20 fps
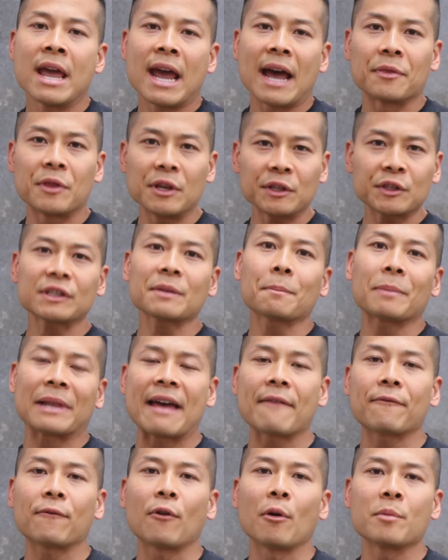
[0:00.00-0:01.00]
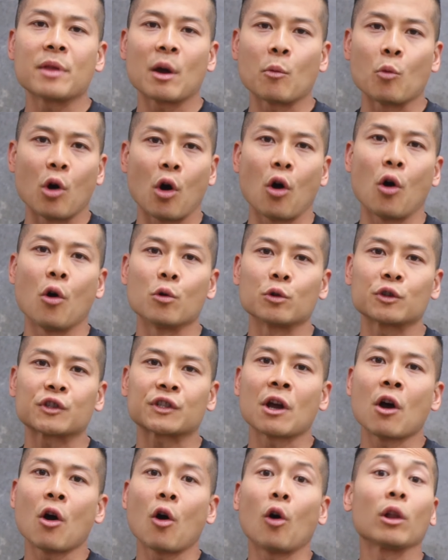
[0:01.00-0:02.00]
And this is a platform that will
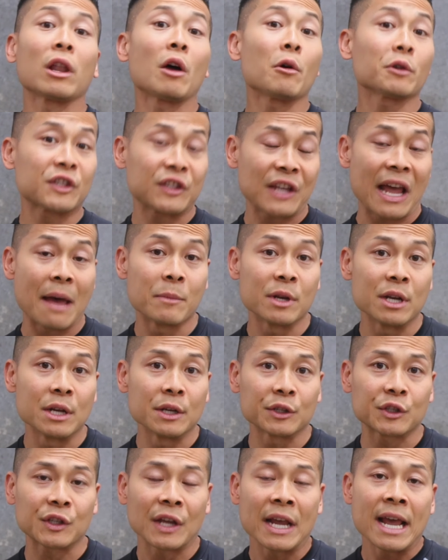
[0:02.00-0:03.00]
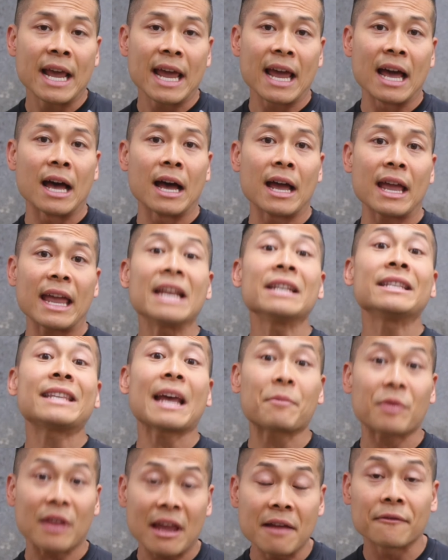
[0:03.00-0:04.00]
host all our seminars,
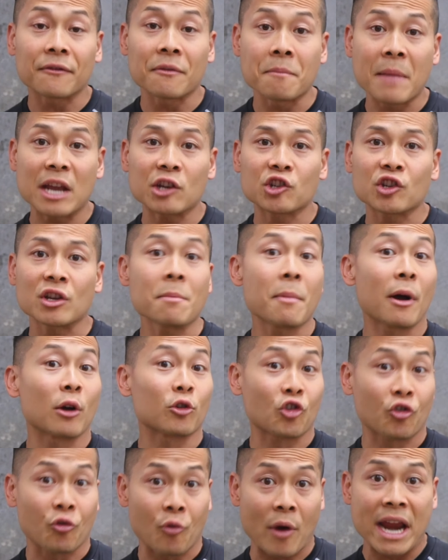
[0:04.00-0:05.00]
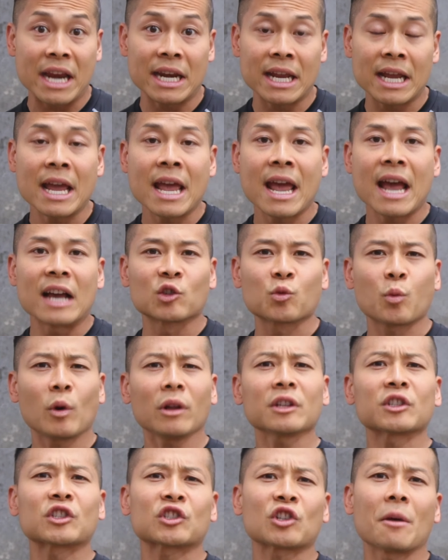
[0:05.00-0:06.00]
in-depth information about training, as
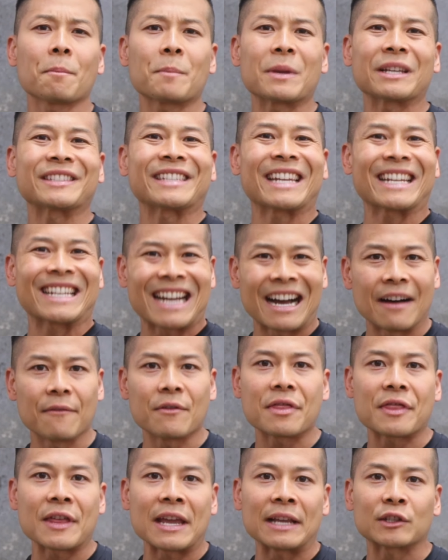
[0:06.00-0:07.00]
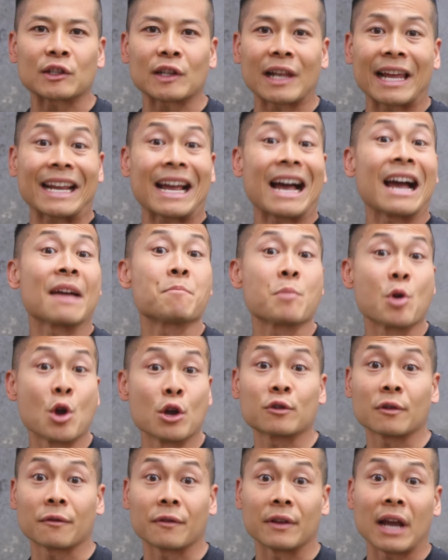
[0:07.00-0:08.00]
well as topics that cover things like
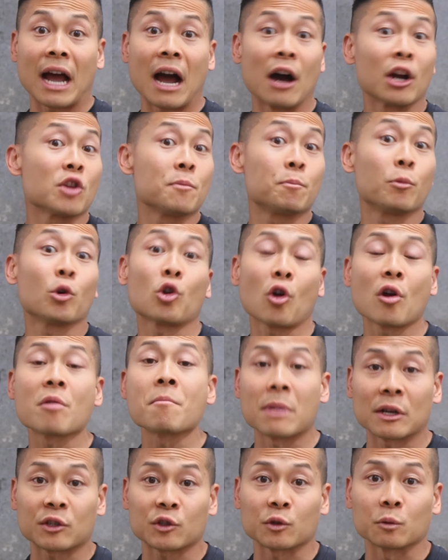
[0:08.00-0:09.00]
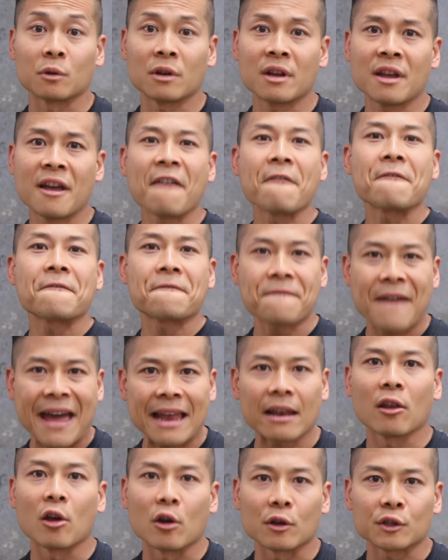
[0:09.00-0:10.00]
hypertrophy, how do you put on muscle,
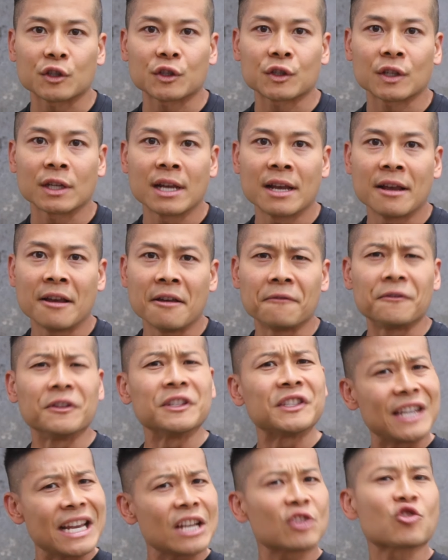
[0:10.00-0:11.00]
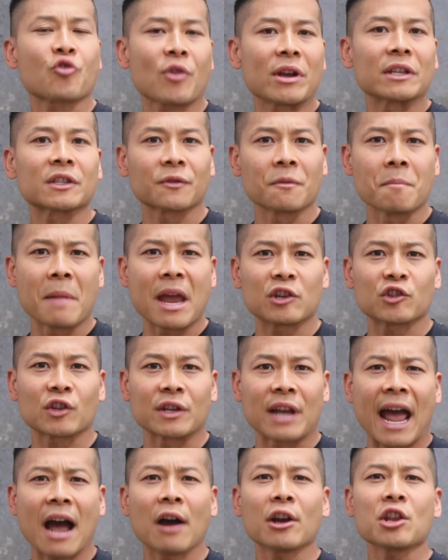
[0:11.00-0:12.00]
fat loss, physique
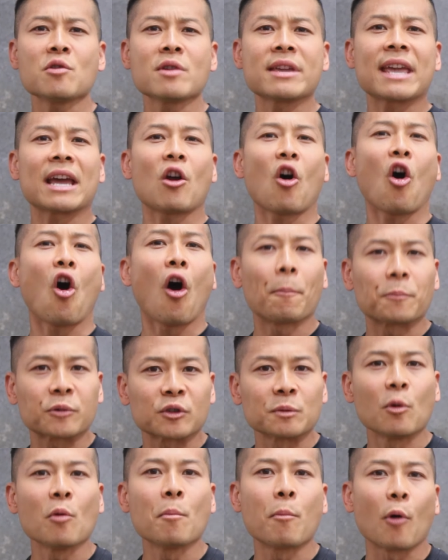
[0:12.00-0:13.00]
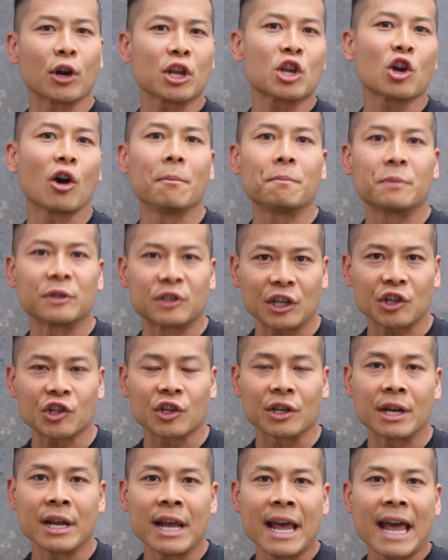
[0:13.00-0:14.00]
transformation, how do you get optimal body
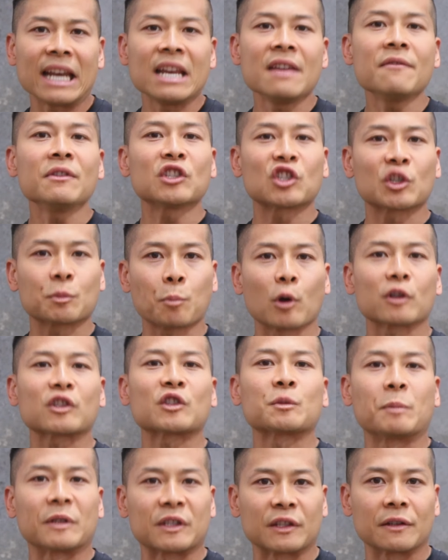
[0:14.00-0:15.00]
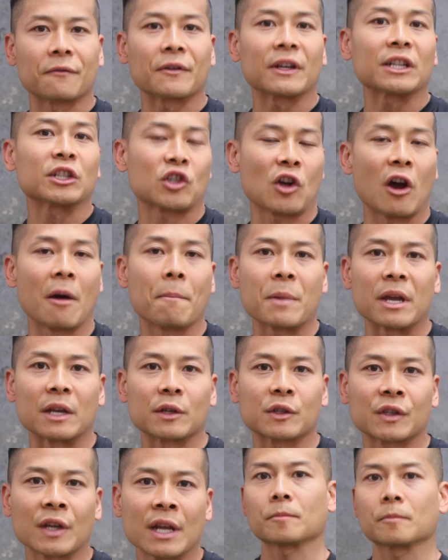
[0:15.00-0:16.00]
composition, and even sport-specific
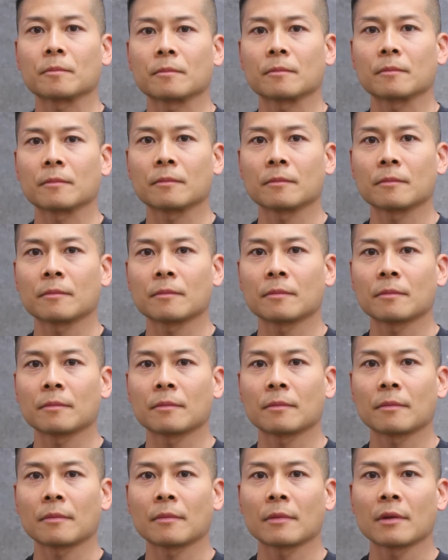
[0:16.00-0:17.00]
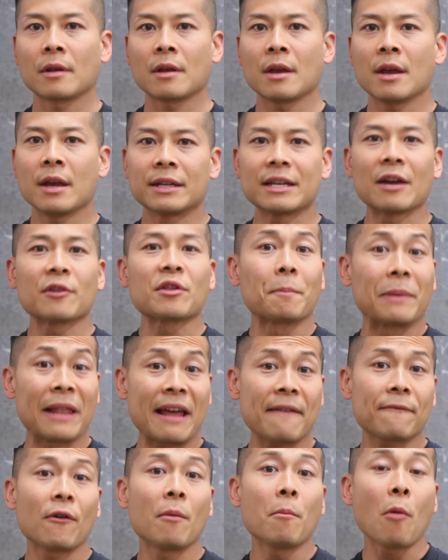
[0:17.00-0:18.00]
topics. Now, the
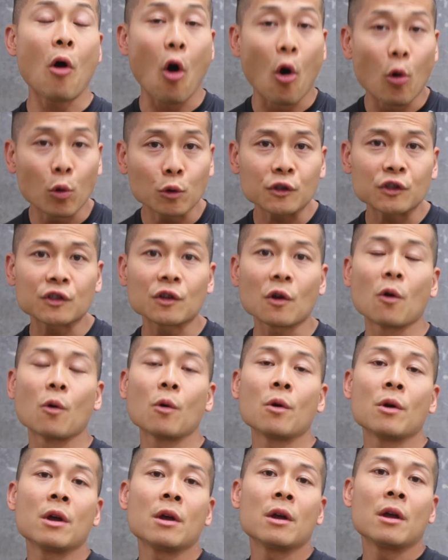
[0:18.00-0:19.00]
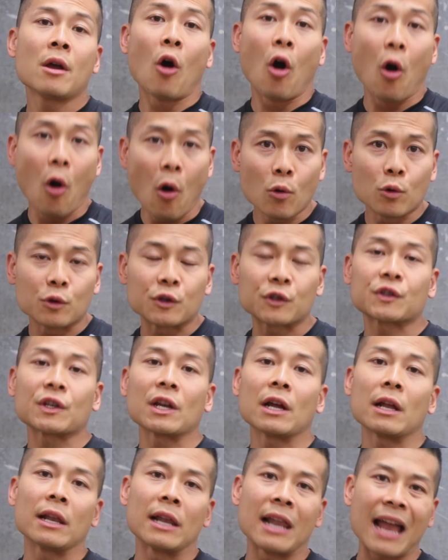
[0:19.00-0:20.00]
platform also hosts
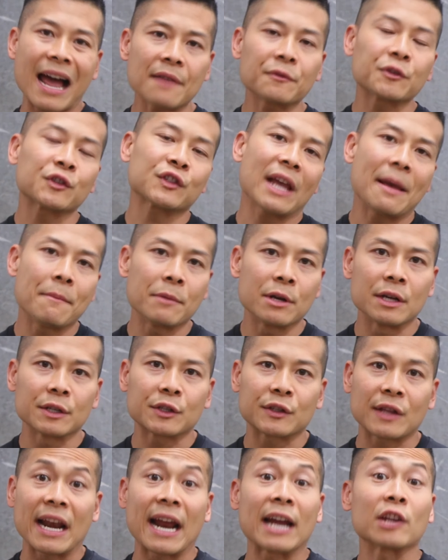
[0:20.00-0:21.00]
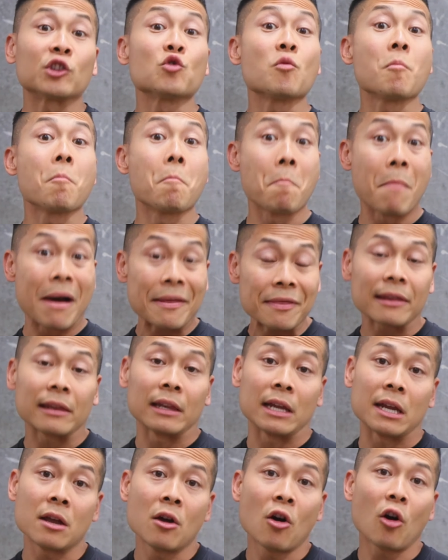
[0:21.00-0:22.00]
live seminars that I do
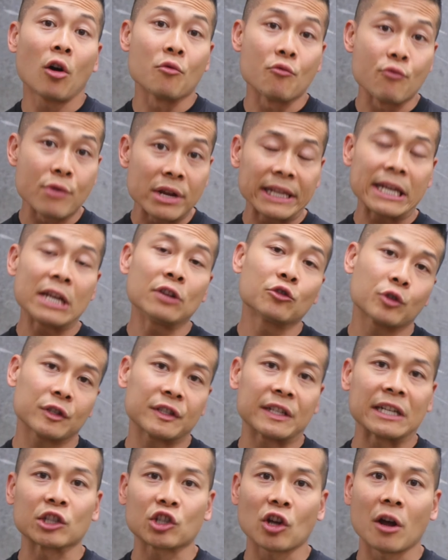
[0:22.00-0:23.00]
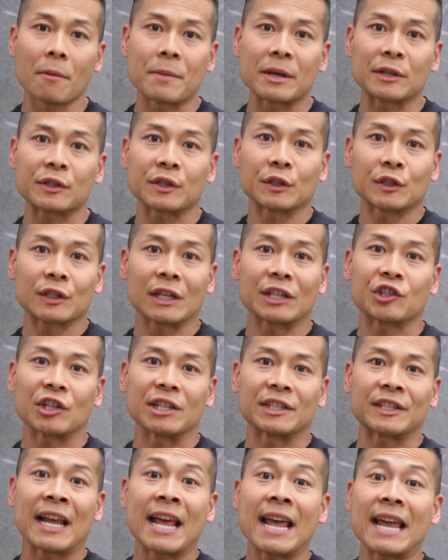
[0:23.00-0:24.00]
monthly on really interesting topics such
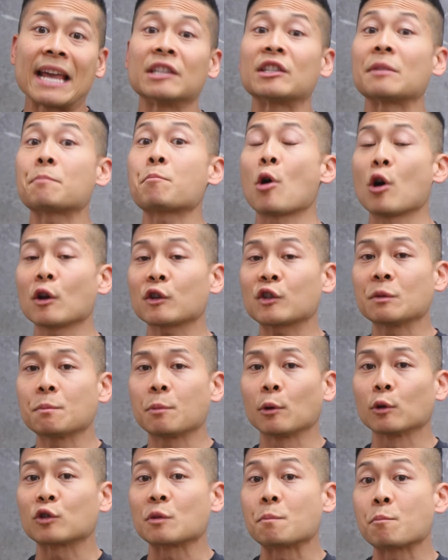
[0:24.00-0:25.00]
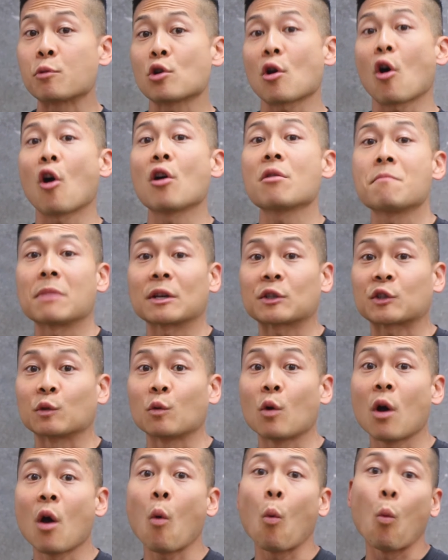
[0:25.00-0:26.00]
as, is it possible to put on
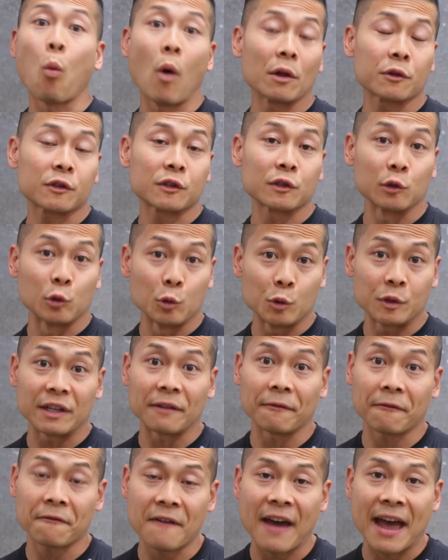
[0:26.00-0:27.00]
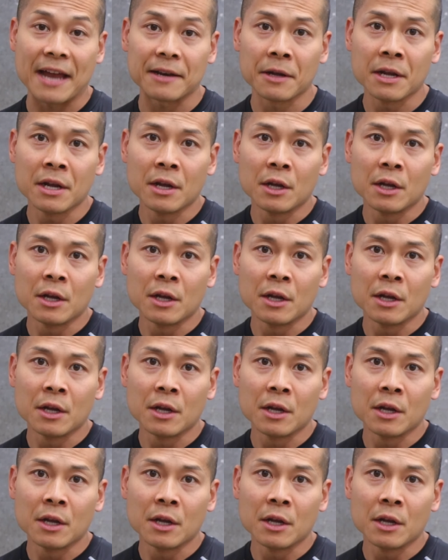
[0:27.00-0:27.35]
muscle whilst losing fat?